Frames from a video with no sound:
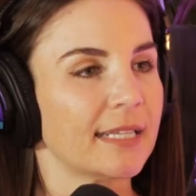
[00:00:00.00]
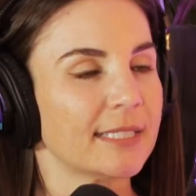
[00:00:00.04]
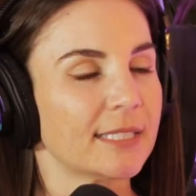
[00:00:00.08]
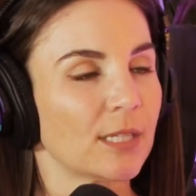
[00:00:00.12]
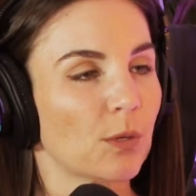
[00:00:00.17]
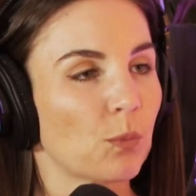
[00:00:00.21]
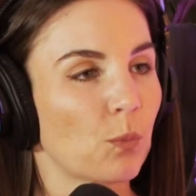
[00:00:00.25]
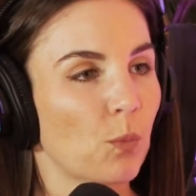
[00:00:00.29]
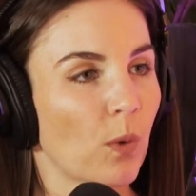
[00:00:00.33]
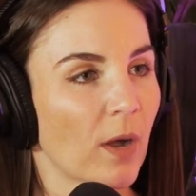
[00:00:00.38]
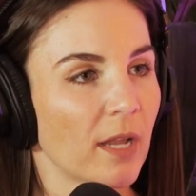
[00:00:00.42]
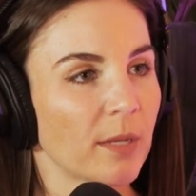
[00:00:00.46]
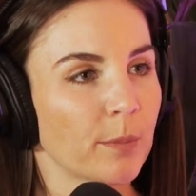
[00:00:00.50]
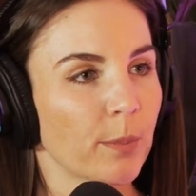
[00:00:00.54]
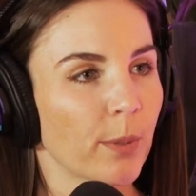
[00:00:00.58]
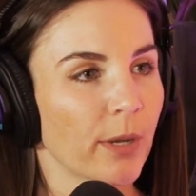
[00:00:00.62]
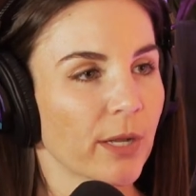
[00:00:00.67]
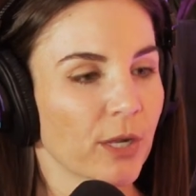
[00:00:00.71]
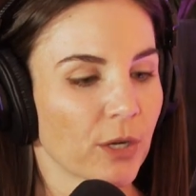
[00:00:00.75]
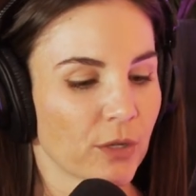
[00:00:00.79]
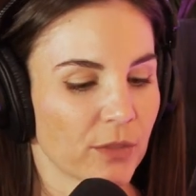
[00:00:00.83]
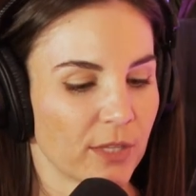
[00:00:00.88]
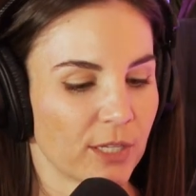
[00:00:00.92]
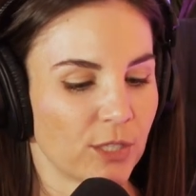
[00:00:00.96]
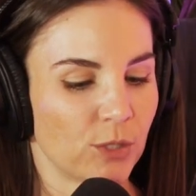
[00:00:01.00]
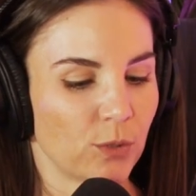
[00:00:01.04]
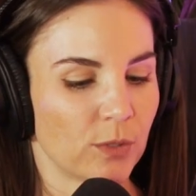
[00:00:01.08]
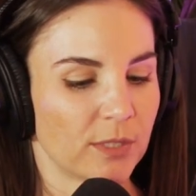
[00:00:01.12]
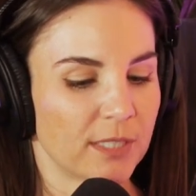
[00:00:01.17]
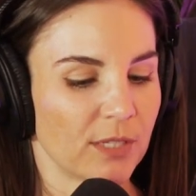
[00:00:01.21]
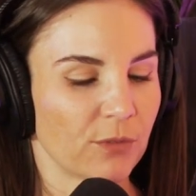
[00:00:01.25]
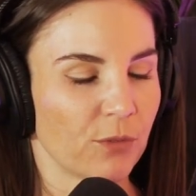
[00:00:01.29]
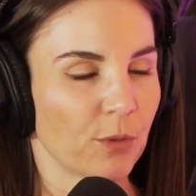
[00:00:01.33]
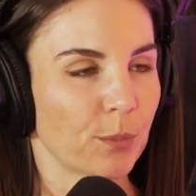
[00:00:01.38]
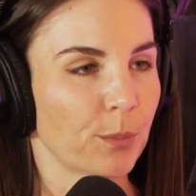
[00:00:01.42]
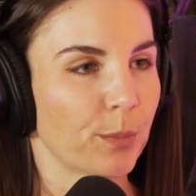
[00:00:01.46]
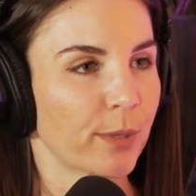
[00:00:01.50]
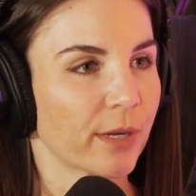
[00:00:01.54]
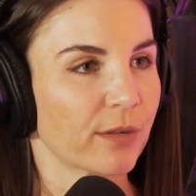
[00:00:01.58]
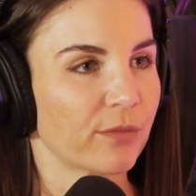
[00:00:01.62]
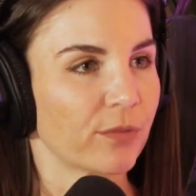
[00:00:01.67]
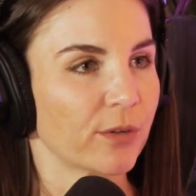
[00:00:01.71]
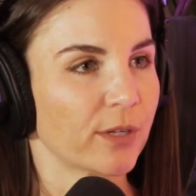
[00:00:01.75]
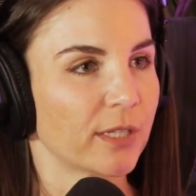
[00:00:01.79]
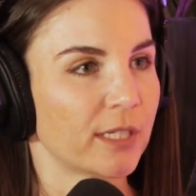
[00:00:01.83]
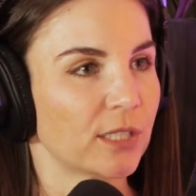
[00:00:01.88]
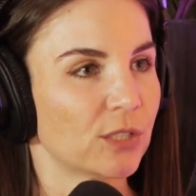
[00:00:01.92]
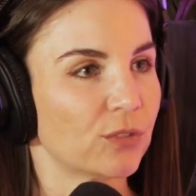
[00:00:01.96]
Is it one prick, or they do a different prick
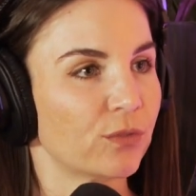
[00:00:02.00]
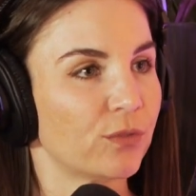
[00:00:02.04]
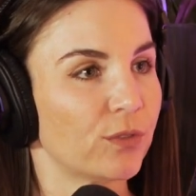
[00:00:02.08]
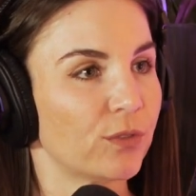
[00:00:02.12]
for each